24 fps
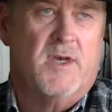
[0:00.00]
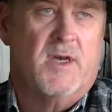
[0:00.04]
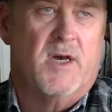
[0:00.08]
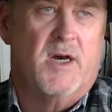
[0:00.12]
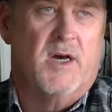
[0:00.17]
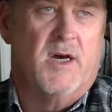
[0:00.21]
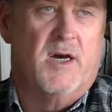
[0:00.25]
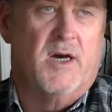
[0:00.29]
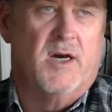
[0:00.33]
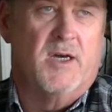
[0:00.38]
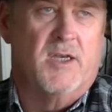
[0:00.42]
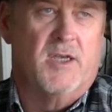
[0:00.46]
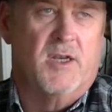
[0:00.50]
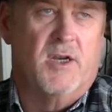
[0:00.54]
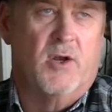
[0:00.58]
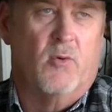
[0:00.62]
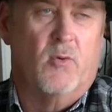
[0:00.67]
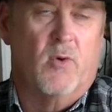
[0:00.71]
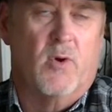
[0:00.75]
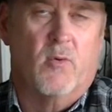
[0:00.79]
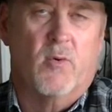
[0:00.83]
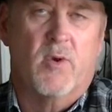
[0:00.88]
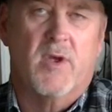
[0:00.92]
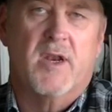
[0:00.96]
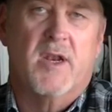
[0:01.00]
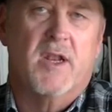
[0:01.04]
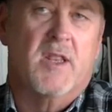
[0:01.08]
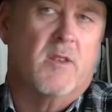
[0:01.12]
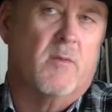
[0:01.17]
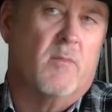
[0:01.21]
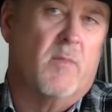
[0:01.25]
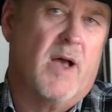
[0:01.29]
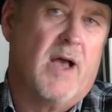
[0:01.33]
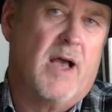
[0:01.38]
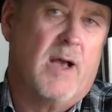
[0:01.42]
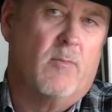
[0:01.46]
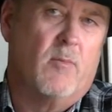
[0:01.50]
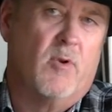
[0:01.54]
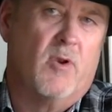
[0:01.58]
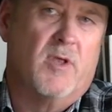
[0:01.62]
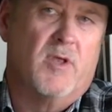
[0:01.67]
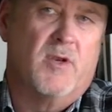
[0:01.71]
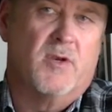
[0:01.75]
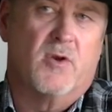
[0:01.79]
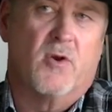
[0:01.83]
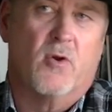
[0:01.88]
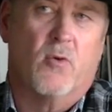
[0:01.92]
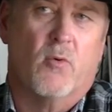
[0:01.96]
You know, we read in the Bible
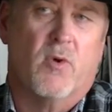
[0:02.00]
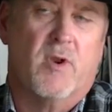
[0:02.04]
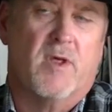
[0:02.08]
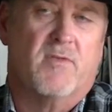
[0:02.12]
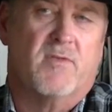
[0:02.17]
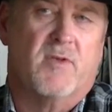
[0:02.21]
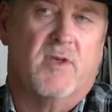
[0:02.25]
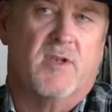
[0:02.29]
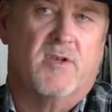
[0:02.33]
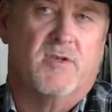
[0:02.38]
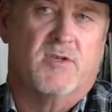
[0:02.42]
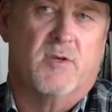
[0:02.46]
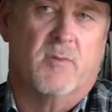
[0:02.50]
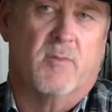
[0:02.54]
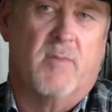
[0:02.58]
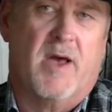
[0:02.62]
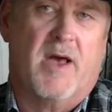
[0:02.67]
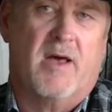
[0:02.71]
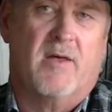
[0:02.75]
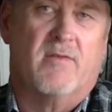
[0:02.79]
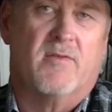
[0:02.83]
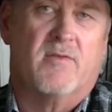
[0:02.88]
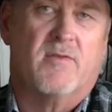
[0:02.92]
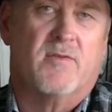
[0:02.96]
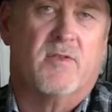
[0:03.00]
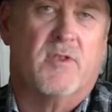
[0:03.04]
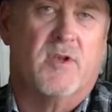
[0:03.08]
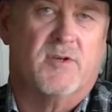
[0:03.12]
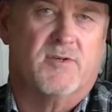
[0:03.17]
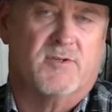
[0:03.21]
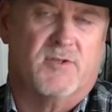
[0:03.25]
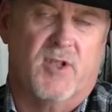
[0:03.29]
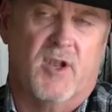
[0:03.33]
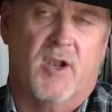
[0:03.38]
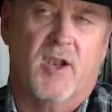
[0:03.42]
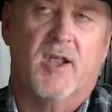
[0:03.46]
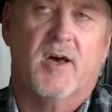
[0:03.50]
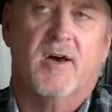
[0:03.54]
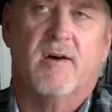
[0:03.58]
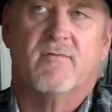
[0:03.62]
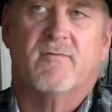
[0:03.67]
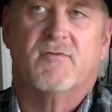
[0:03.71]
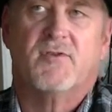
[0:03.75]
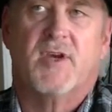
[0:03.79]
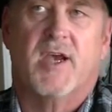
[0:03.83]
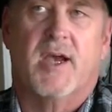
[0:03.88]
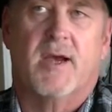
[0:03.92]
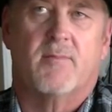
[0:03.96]
in Corinthians about, there's the
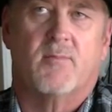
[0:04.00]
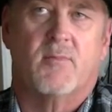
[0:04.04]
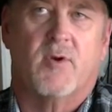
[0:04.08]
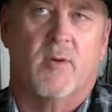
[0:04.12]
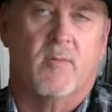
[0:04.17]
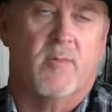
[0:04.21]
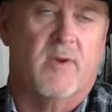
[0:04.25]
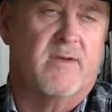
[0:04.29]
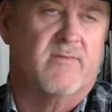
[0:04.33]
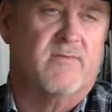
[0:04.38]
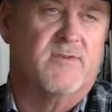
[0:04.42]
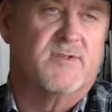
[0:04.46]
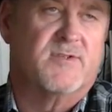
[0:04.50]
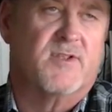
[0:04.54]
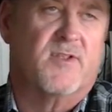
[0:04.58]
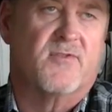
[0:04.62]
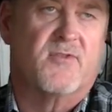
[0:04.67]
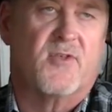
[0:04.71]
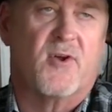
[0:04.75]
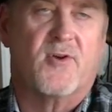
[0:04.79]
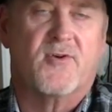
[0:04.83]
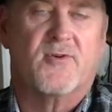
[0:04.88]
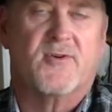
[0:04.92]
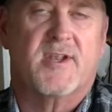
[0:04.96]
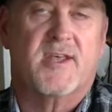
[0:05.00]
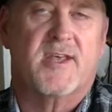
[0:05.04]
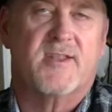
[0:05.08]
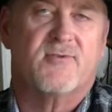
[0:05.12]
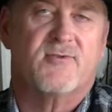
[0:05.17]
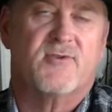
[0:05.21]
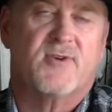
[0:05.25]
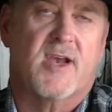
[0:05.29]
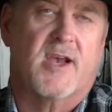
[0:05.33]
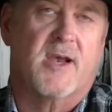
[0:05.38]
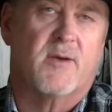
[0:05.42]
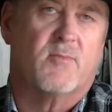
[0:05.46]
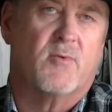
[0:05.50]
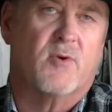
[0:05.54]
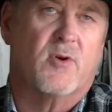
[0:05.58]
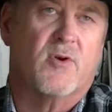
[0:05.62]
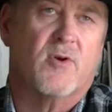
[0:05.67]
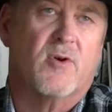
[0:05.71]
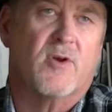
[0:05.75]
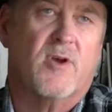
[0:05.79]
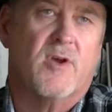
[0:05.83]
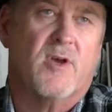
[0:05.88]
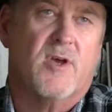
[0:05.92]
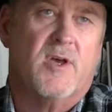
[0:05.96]
love chapter, I believe it's the 13th chapter,
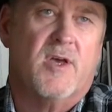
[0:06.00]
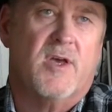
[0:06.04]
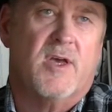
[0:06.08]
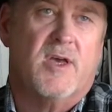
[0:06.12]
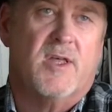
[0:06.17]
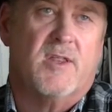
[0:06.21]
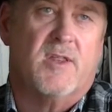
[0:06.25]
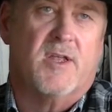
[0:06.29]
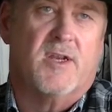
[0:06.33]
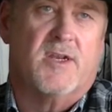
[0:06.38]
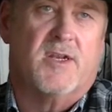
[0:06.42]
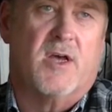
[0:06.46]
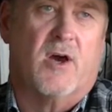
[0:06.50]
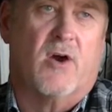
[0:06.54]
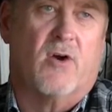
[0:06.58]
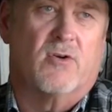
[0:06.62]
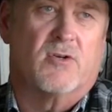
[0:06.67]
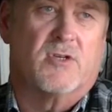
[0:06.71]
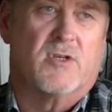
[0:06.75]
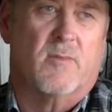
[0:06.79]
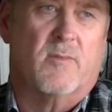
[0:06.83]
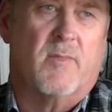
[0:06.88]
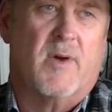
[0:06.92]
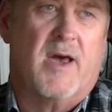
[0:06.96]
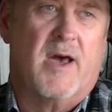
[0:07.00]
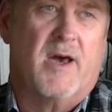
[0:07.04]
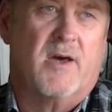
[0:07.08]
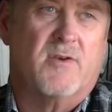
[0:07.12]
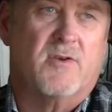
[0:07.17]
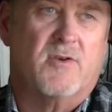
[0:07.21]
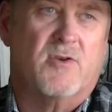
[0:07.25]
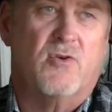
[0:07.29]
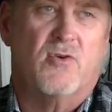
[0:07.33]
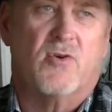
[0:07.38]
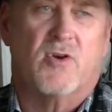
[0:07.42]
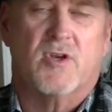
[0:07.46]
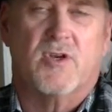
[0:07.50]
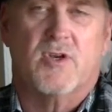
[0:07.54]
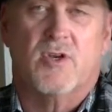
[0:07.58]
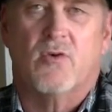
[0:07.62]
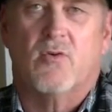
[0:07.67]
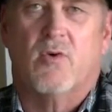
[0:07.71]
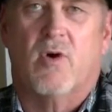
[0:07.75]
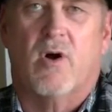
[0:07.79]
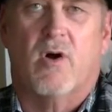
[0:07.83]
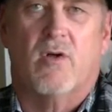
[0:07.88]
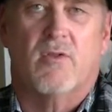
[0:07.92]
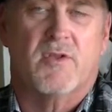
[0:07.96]
that talks about you could
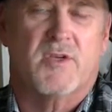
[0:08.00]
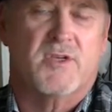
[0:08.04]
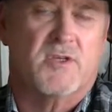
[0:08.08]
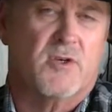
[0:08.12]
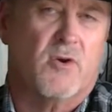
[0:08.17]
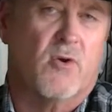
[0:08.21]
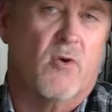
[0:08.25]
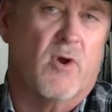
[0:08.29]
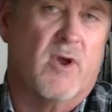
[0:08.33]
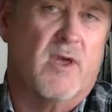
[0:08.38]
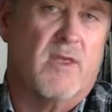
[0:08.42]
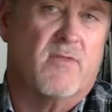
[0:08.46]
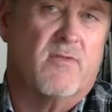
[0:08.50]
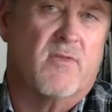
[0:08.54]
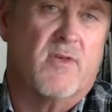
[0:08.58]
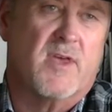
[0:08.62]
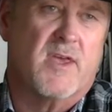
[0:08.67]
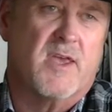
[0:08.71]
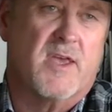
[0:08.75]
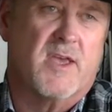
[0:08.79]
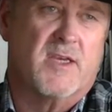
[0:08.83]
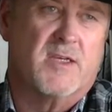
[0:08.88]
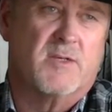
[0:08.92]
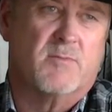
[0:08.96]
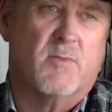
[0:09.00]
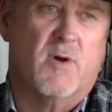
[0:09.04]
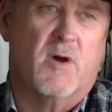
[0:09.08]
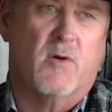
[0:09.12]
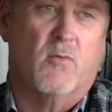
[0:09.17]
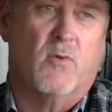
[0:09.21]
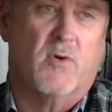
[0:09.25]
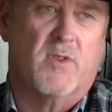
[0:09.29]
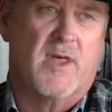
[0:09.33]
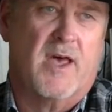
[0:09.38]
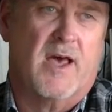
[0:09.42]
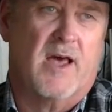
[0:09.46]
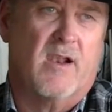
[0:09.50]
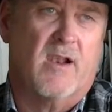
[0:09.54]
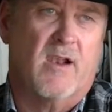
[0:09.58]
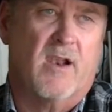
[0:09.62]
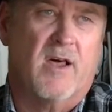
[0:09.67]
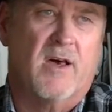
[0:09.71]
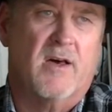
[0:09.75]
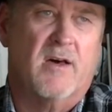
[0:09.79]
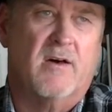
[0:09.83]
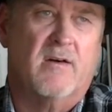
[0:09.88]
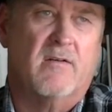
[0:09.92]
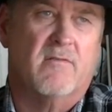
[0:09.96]
do all these great things, but without
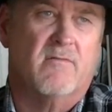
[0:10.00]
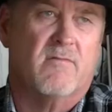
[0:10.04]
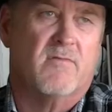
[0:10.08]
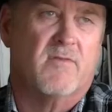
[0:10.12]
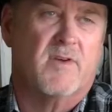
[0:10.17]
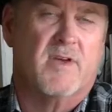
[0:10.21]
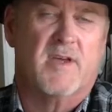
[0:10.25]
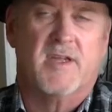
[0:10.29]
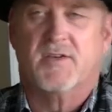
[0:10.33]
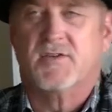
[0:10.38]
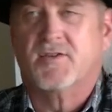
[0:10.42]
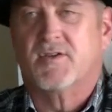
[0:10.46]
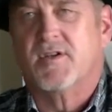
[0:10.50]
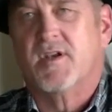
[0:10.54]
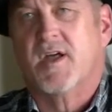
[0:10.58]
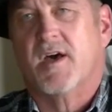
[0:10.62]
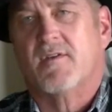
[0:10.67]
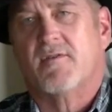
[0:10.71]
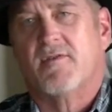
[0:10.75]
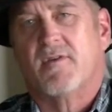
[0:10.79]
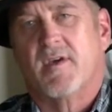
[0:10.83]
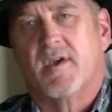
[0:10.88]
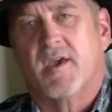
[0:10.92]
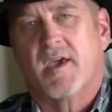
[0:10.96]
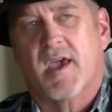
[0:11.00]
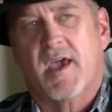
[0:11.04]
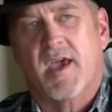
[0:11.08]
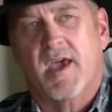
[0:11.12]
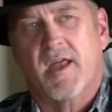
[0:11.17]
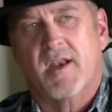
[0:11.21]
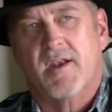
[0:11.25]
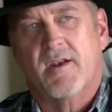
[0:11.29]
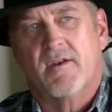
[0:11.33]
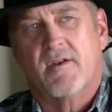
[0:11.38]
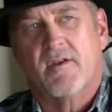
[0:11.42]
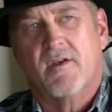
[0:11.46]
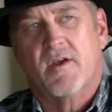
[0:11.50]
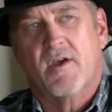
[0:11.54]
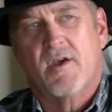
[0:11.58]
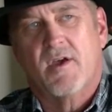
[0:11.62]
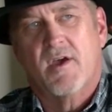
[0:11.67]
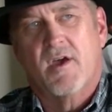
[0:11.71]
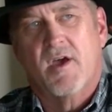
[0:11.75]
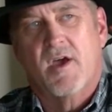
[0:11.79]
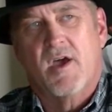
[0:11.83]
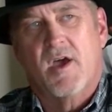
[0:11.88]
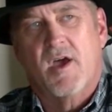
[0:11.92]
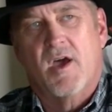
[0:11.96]
love, it's nothing. And
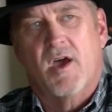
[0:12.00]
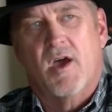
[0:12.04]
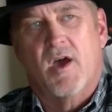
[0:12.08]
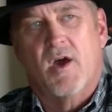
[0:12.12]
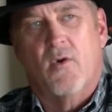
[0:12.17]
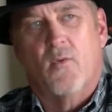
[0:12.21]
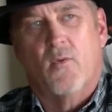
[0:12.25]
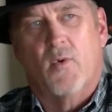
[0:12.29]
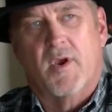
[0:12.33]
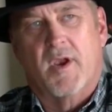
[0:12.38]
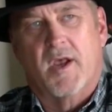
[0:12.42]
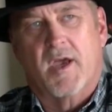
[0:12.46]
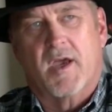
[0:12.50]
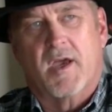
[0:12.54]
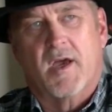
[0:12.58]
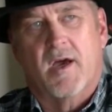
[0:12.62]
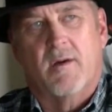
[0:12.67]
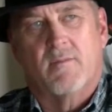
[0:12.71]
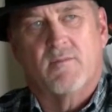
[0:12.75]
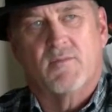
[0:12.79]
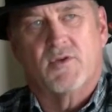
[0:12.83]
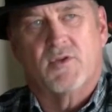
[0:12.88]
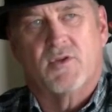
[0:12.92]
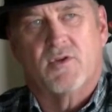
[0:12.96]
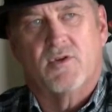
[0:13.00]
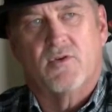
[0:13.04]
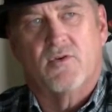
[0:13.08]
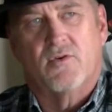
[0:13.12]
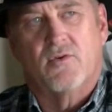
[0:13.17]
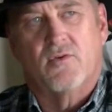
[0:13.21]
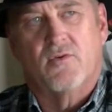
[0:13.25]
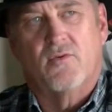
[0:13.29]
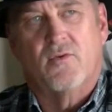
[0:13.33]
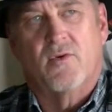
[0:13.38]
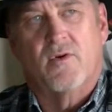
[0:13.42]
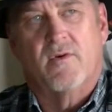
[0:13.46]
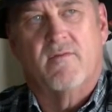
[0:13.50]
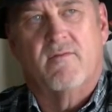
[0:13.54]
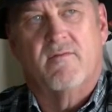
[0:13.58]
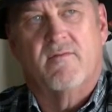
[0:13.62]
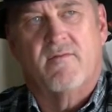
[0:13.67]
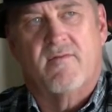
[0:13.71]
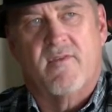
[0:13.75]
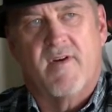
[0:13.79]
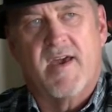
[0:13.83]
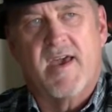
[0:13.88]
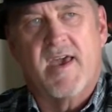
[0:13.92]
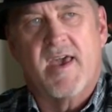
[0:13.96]
when it comes to
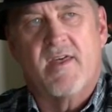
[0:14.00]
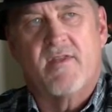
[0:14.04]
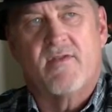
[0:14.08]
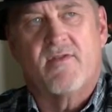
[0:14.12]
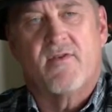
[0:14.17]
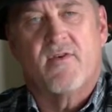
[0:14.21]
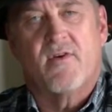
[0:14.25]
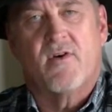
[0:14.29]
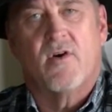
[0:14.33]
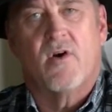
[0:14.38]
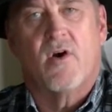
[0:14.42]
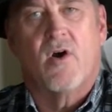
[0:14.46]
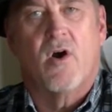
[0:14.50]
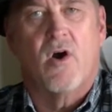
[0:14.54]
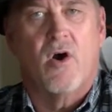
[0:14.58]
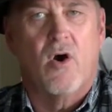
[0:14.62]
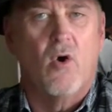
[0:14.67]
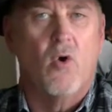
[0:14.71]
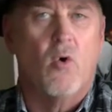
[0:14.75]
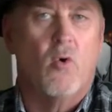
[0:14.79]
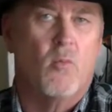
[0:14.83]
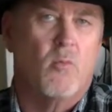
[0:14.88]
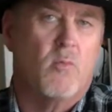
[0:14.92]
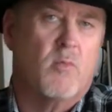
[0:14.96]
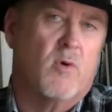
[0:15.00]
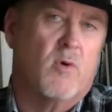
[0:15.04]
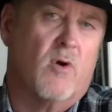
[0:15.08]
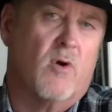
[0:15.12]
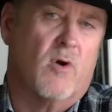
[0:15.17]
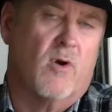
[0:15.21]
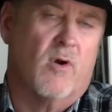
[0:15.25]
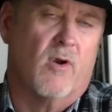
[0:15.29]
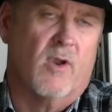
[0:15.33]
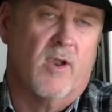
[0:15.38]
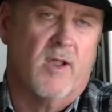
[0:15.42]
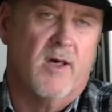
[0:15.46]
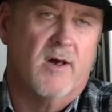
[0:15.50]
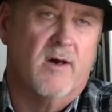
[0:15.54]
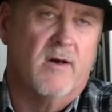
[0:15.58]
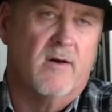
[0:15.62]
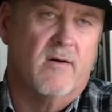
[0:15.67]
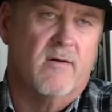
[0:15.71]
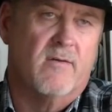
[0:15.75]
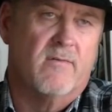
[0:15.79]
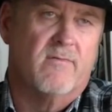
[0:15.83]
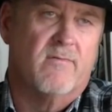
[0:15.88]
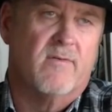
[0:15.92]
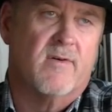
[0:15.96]
faith, hope, or
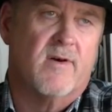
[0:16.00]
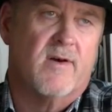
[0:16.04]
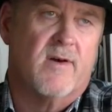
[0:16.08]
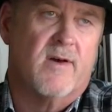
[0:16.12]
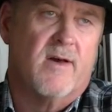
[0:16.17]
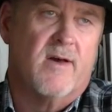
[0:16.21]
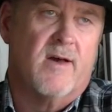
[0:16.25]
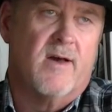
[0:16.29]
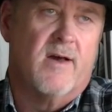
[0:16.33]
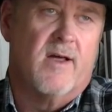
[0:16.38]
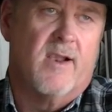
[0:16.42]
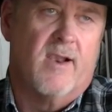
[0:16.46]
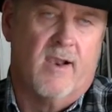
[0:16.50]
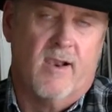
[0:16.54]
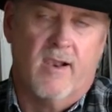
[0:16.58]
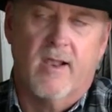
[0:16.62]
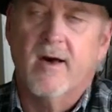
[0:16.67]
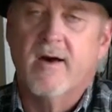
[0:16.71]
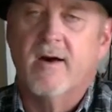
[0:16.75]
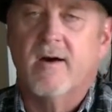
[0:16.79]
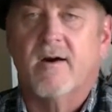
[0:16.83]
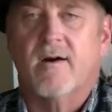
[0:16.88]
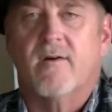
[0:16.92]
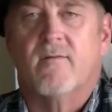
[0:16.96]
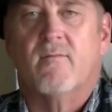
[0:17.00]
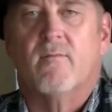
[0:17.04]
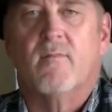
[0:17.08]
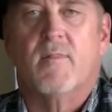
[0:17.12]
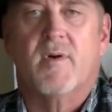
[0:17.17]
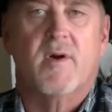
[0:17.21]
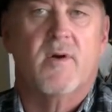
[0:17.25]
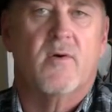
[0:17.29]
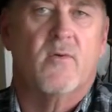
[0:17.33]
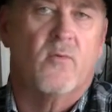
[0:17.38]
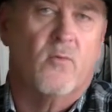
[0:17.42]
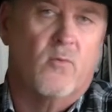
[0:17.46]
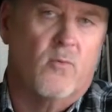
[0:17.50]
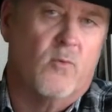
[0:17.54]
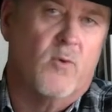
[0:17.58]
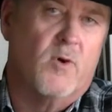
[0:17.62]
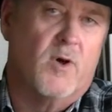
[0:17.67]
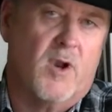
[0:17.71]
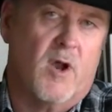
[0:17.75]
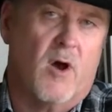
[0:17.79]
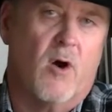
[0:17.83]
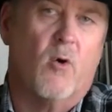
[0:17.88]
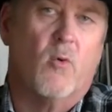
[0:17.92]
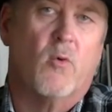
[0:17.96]
love
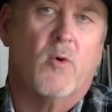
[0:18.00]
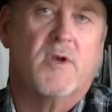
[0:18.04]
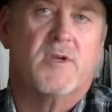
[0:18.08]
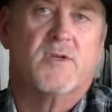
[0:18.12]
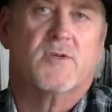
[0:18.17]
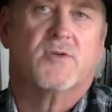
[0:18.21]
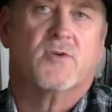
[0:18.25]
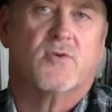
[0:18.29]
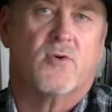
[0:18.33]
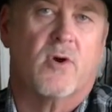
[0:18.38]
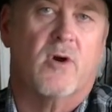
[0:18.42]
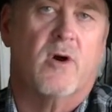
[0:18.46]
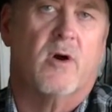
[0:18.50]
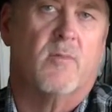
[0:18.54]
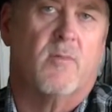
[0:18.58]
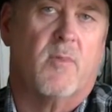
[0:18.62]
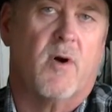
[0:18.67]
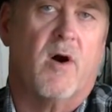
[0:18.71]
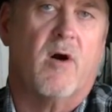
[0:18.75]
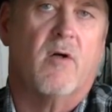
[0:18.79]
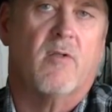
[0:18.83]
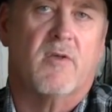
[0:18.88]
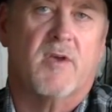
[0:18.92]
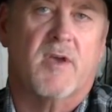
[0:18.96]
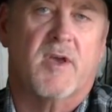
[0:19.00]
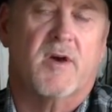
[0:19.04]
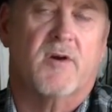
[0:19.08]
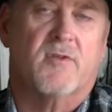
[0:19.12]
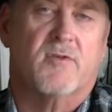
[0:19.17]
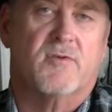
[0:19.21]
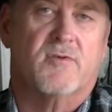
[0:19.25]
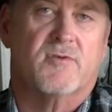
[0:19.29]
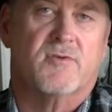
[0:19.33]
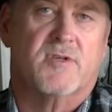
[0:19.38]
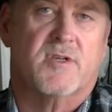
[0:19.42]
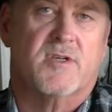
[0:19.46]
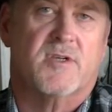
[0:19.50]
would always trump all the others.